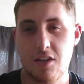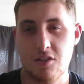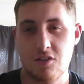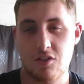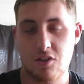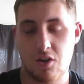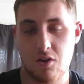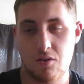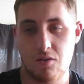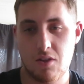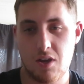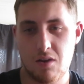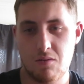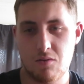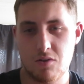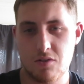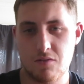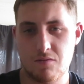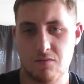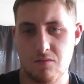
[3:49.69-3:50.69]
So that
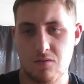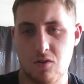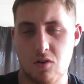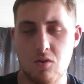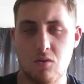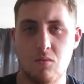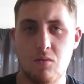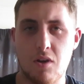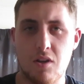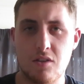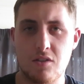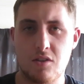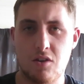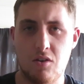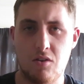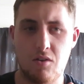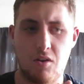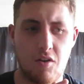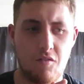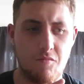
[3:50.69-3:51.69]
wasn't cool, and
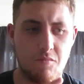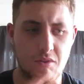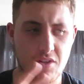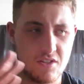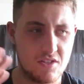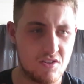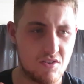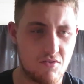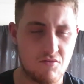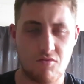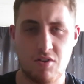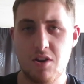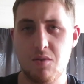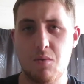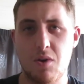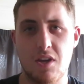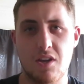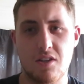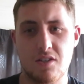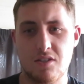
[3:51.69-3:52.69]
so I've missed three
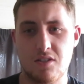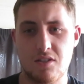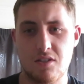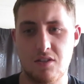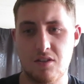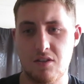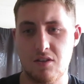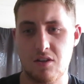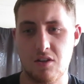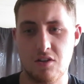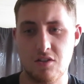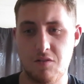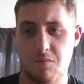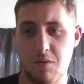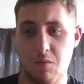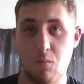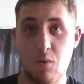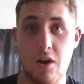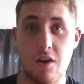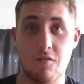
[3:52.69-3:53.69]
weeks because I've
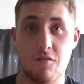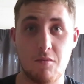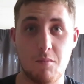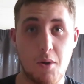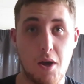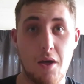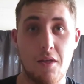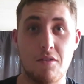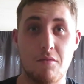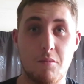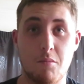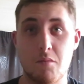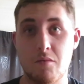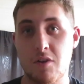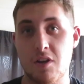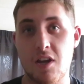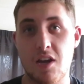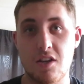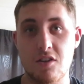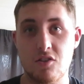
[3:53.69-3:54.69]
been waiting for my other
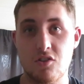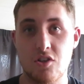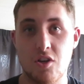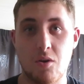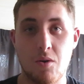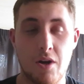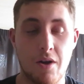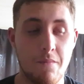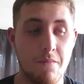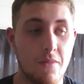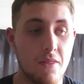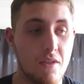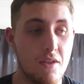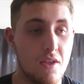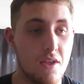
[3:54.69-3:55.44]
memory card to show up.